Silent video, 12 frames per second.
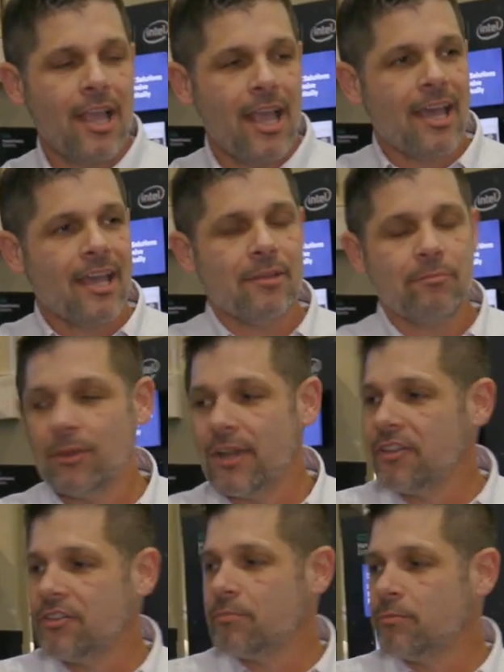And
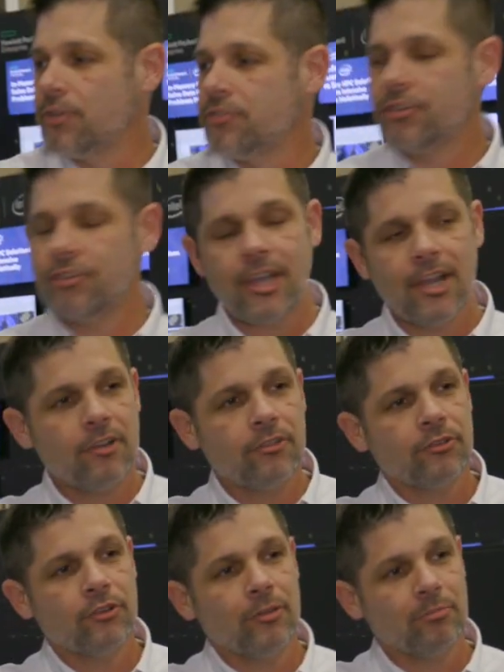as it pushes air
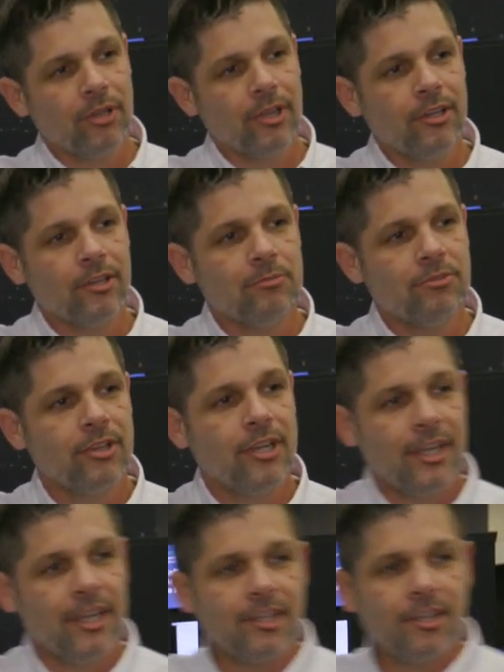through the plenums,
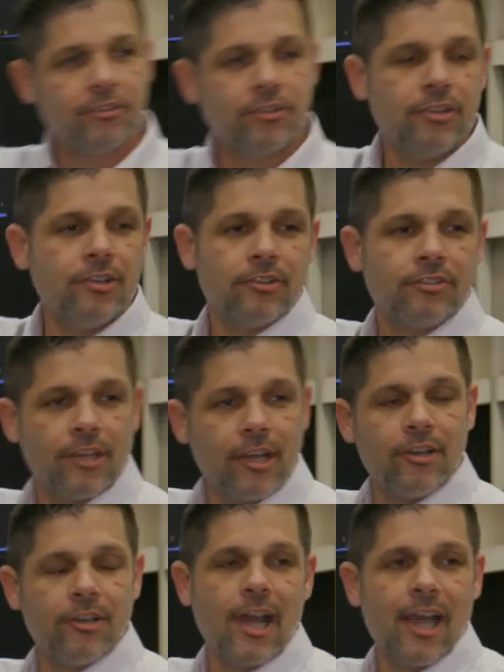it gets to your standard